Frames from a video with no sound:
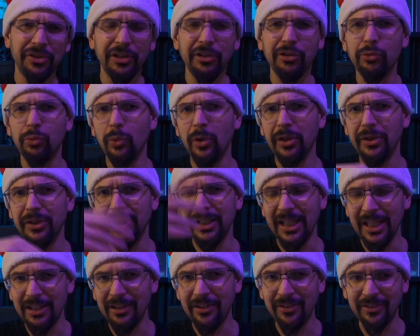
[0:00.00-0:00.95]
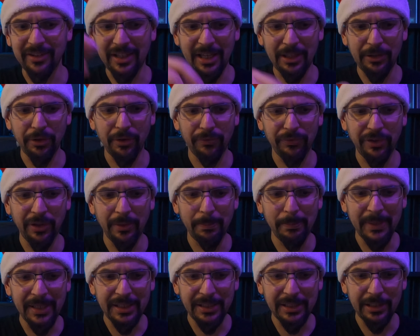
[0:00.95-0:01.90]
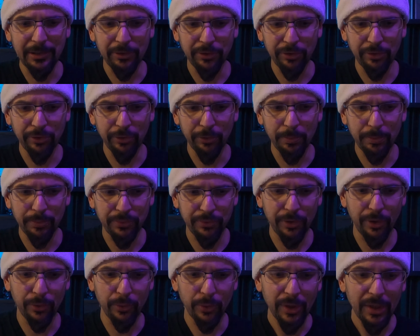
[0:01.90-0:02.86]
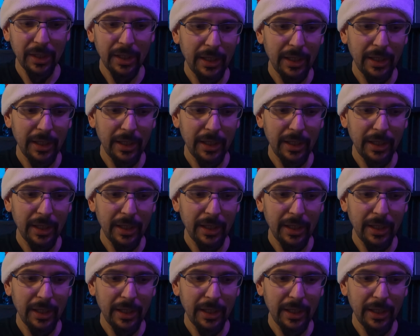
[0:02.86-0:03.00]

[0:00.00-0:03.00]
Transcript: this one instead of the Mini 2 Pro.